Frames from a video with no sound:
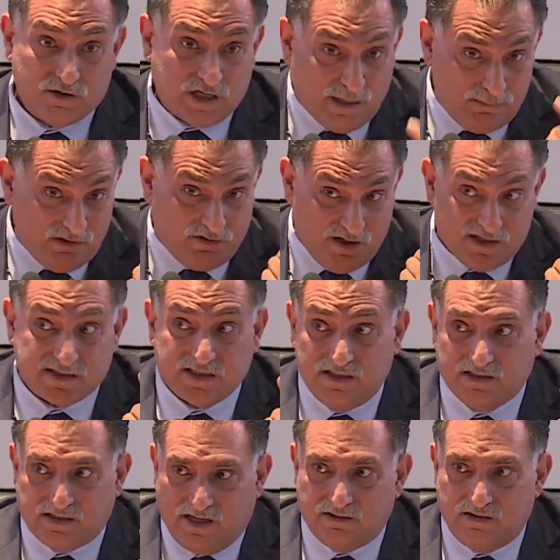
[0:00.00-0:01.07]
Do they
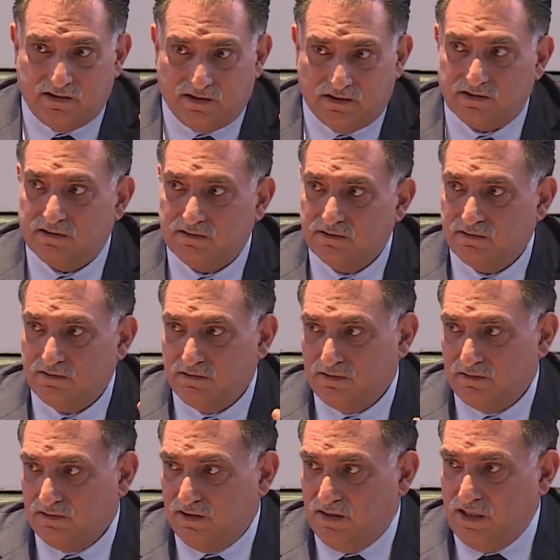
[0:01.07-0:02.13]
really think
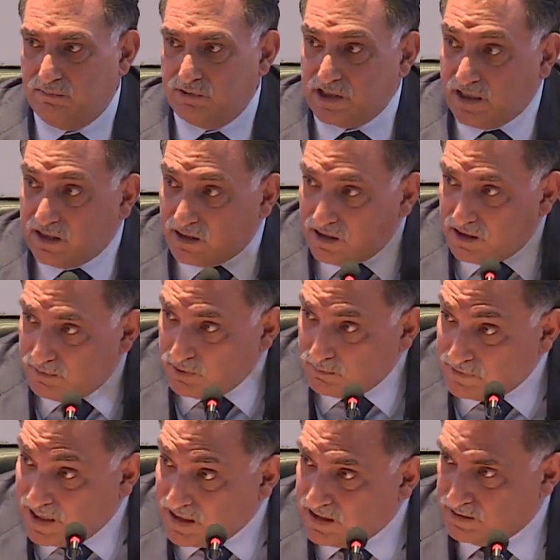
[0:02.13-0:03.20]
they can
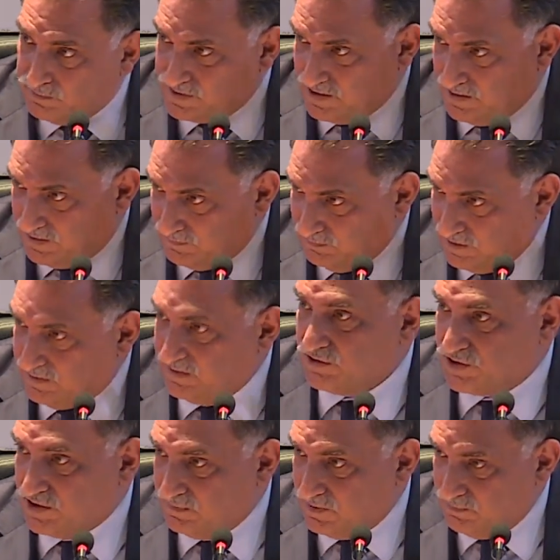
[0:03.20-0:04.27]
take us for a
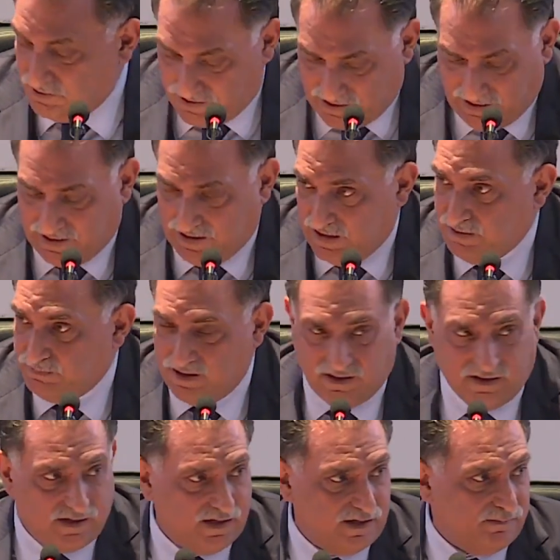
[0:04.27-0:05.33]
ride by this?
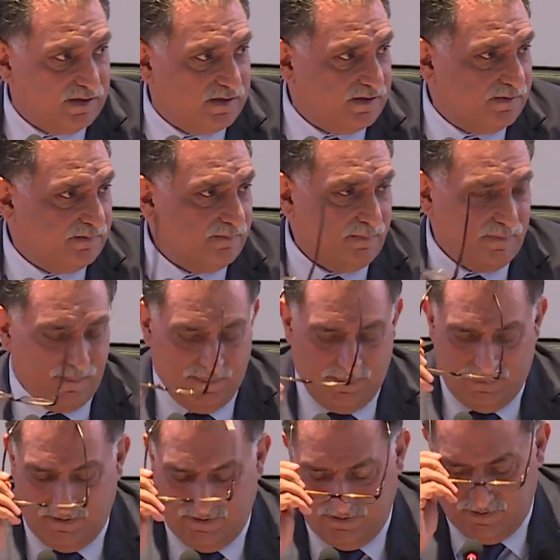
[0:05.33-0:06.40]
Palestinian
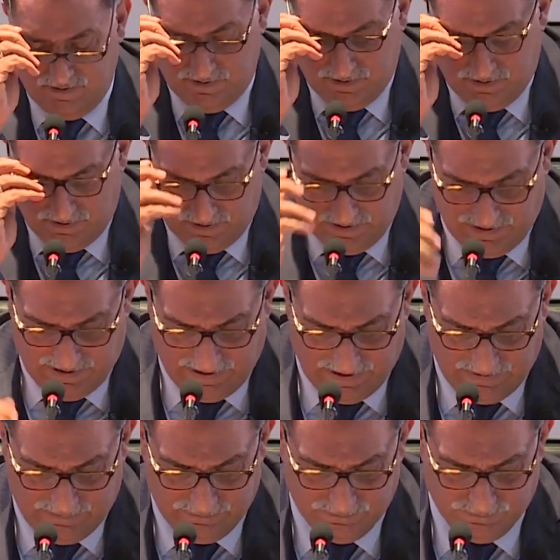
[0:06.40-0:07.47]
people are very
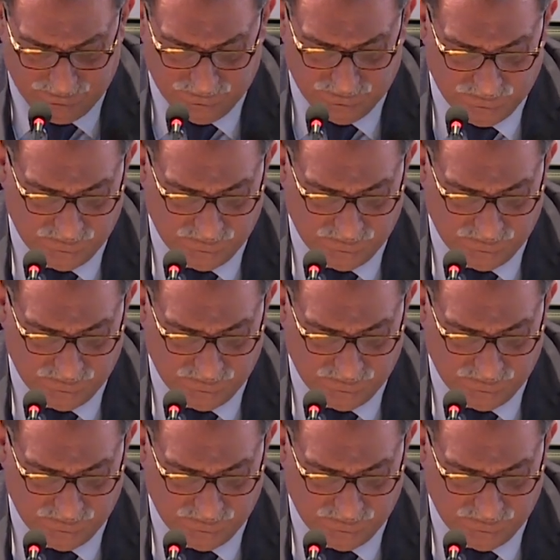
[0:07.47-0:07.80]
experienced